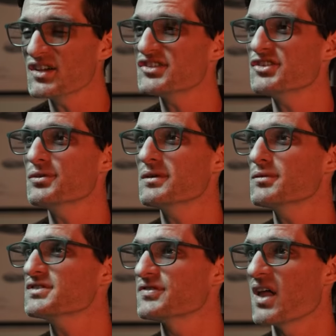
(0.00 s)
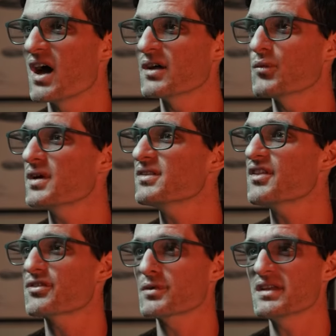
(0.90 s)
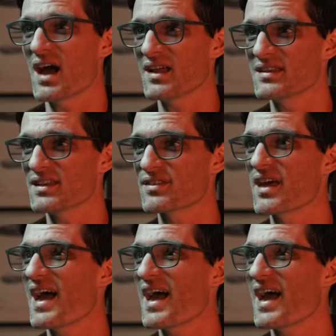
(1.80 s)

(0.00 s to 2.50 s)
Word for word: Hewitt was flying with the 390th